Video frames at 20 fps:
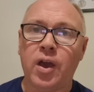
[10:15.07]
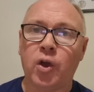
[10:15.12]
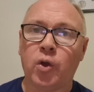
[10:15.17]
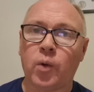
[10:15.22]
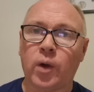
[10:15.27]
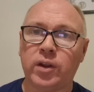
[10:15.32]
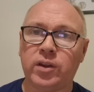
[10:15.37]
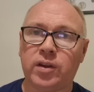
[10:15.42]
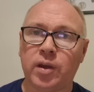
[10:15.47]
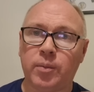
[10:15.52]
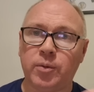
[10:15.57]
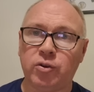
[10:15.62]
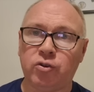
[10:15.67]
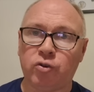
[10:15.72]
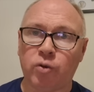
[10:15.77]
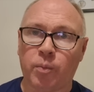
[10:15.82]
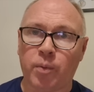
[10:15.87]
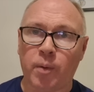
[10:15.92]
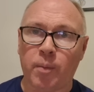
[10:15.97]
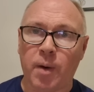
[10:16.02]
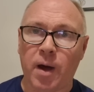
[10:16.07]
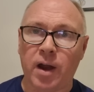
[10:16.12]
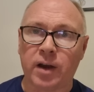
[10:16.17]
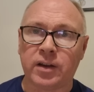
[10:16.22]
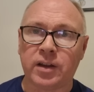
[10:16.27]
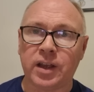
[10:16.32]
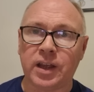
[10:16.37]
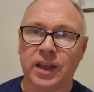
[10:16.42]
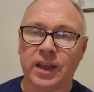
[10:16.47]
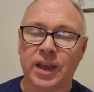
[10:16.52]
go into a wee
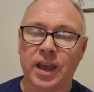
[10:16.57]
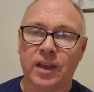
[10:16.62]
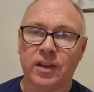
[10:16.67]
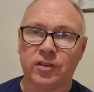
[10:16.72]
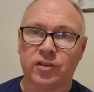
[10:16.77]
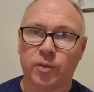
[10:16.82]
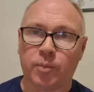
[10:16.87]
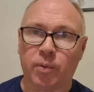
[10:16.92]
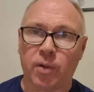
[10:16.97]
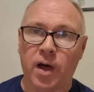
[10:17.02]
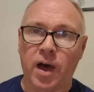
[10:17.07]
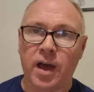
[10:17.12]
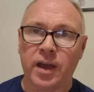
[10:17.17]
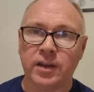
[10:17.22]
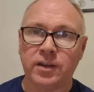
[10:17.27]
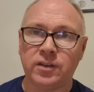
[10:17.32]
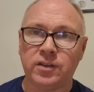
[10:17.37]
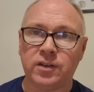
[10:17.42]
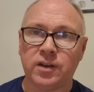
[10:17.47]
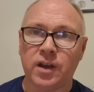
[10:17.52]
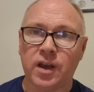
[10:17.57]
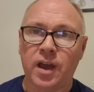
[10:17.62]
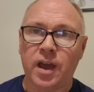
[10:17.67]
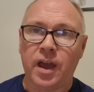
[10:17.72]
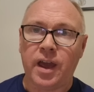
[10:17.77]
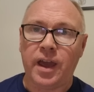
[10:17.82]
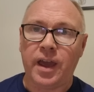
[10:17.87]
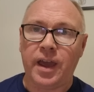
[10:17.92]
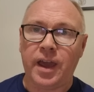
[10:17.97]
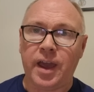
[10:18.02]
supermarket and get your supplies,
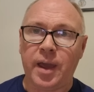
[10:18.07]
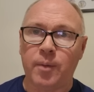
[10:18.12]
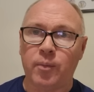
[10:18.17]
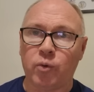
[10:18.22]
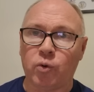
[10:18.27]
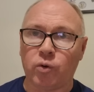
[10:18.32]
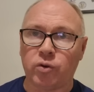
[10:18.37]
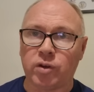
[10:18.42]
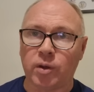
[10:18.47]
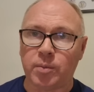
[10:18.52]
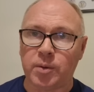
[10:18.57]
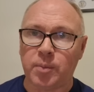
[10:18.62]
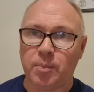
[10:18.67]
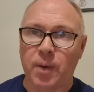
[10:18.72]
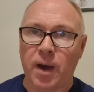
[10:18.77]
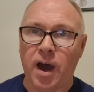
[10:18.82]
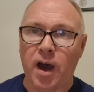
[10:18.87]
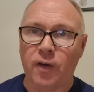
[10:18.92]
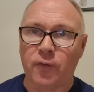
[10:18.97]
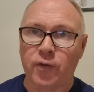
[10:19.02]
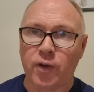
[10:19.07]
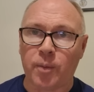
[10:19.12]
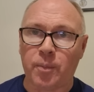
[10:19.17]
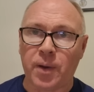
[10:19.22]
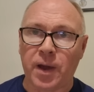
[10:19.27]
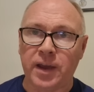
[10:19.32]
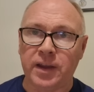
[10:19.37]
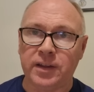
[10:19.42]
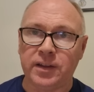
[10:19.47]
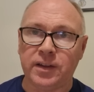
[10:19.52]
go to a wee bar for a
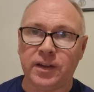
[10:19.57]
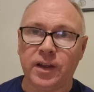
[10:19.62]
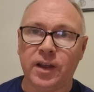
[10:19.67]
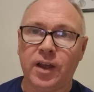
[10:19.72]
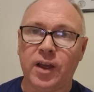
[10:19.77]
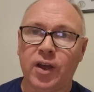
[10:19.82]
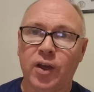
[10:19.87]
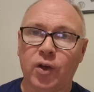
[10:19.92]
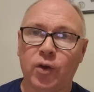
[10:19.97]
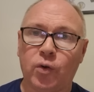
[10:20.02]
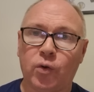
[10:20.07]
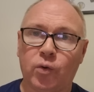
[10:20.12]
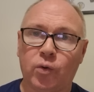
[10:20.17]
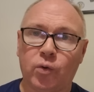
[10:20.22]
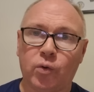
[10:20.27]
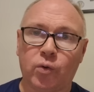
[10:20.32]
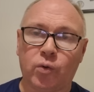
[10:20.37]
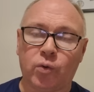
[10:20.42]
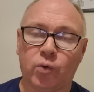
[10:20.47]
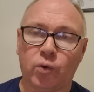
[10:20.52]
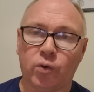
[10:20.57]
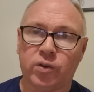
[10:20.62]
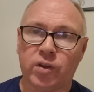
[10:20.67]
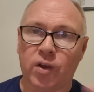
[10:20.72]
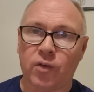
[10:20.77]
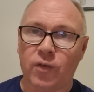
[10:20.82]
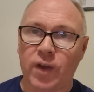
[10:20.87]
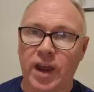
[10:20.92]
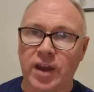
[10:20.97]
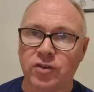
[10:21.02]
pint, go
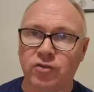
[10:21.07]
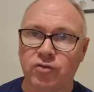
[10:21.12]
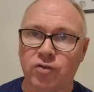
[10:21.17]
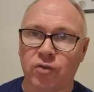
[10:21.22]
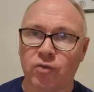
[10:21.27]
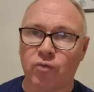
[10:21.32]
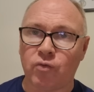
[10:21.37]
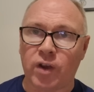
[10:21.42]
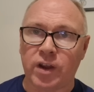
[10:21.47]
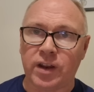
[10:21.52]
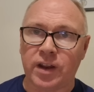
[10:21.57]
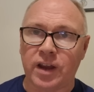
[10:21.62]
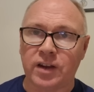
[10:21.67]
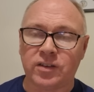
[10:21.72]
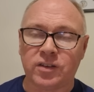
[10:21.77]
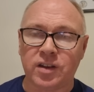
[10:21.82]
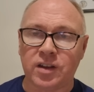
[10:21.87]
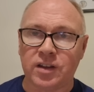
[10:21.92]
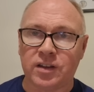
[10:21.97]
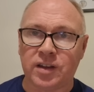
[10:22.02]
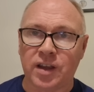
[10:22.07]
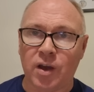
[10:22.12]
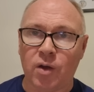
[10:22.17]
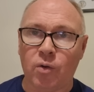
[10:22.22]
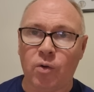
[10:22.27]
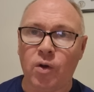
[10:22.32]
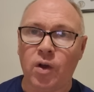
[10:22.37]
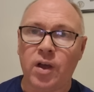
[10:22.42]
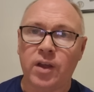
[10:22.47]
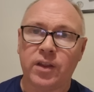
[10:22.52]
to a restaurant right next to the
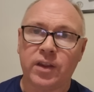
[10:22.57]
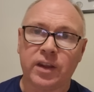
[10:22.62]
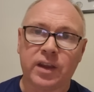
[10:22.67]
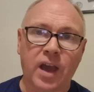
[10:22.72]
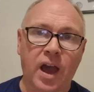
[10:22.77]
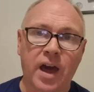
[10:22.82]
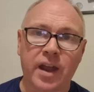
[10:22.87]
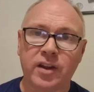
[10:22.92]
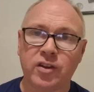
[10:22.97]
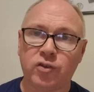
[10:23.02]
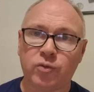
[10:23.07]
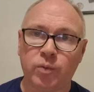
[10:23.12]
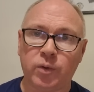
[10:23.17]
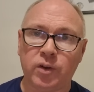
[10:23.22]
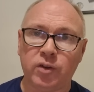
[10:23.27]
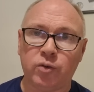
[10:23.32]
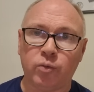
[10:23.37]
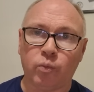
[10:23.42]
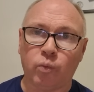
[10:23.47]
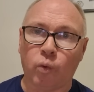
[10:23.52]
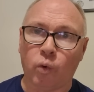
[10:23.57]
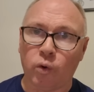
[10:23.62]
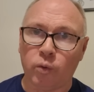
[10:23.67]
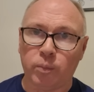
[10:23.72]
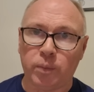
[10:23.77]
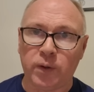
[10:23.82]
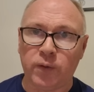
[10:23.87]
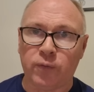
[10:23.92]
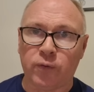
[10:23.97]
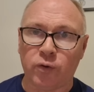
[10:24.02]
hotel, the Gara Suites
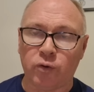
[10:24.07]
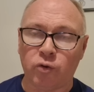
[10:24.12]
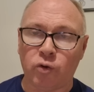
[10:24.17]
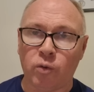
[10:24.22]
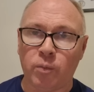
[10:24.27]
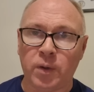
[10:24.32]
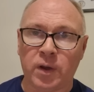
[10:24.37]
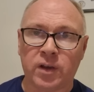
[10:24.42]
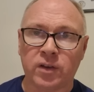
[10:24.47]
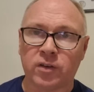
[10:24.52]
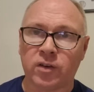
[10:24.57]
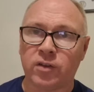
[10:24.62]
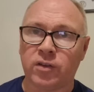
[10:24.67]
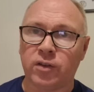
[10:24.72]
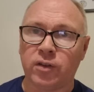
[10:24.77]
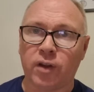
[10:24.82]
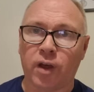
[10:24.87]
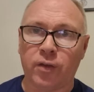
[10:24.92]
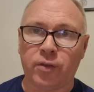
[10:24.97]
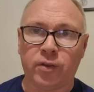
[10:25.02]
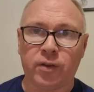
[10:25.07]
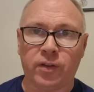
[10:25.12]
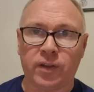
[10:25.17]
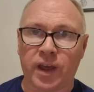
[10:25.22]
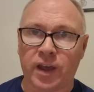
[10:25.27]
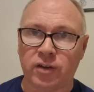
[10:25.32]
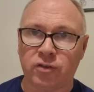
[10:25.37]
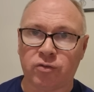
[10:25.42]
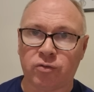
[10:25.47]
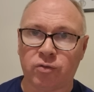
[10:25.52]
won't be for you, because there's nothing
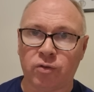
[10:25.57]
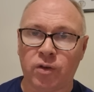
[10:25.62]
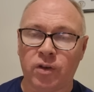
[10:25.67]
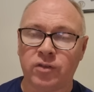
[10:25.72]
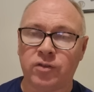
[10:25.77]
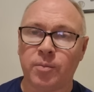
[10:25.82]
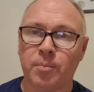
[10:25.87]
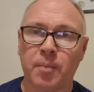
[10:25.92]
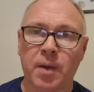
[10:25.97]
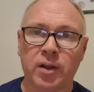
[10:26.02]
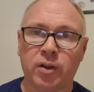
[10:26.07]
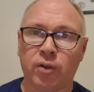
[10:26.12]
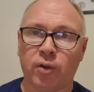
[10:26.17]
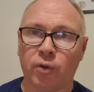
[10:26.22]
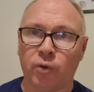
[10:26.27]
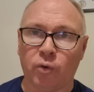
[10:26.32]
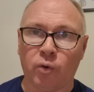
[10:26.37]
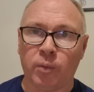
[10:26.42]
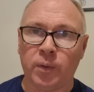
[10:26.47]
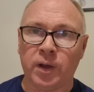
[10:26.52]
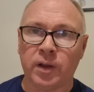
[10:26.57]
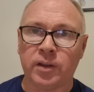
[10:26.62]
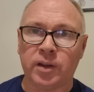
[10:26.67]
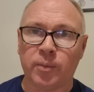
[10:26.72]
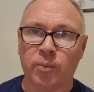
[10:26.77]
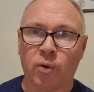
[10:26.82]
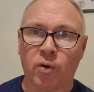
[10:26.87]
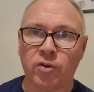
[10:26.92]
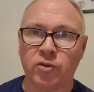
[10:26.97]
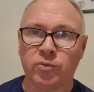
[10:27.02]
next to it. It's middle of nowhere, to
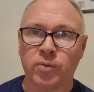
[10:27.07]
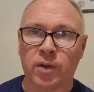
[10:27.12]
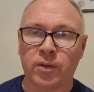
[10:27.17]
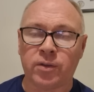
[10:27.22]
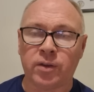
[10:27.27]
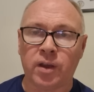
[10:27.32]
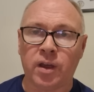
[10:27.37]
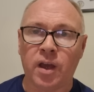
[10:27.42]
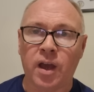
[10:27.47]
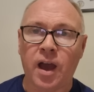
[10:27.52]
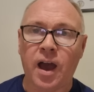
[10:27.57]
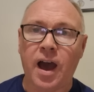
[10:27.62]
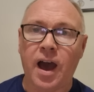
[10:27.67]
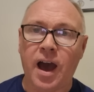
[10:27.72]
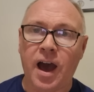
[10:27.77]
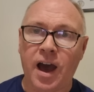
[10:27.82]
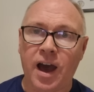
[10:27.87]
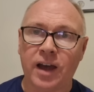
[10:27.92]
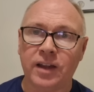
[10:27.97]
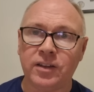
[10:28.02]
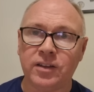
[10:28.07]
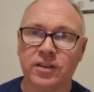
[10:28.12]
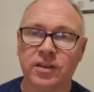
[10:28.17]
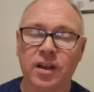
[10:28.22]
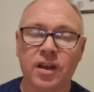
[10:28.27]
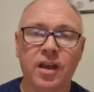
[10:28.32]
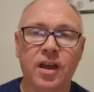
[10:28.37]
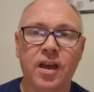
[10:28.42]
be honest with you. And